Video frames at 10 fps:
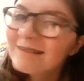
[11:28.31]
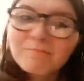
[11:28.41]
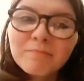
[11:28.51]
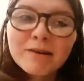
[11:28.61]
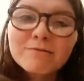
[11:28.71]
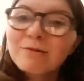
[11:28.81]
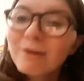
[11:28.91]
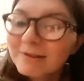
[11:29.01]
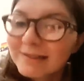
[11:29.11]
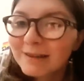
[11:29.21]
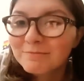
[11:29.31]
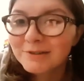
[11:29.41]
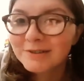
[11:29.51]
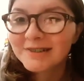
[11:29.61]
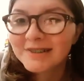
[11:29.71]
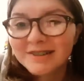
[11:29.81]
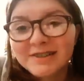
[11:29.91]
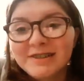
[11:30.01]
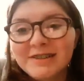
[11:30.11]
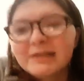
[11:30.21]
Big ol' lockdown moods, just
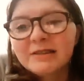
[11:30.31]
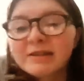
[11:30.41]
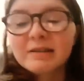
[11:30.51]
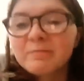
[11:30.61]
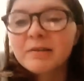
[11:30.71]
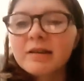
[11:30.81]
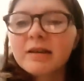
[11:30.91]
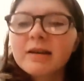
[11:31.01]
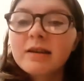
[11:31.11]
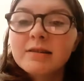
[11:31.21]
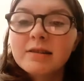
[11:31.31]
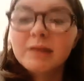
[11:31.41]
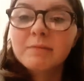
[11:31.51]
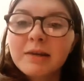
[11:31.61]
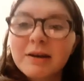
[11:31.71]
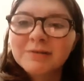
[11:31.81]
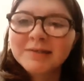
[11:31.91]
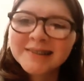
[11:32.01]
being like, can I sleep now?